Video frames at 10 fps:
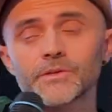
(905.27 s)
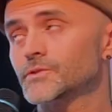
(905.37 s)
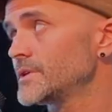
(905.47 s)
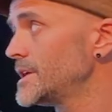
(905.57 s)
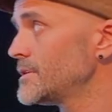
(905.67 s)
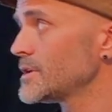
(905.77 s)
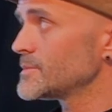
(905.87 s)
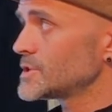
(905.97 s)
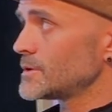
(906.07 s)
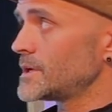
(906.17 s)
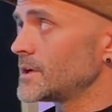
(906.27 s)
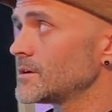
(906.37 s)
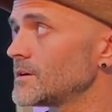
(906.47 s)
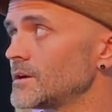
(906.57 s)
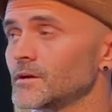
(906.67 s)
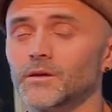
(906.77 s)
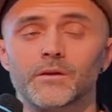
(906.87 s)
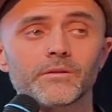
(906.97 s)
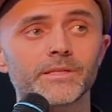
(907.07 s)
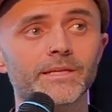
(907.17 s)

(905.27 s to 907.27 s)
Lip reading: So here I'm showing the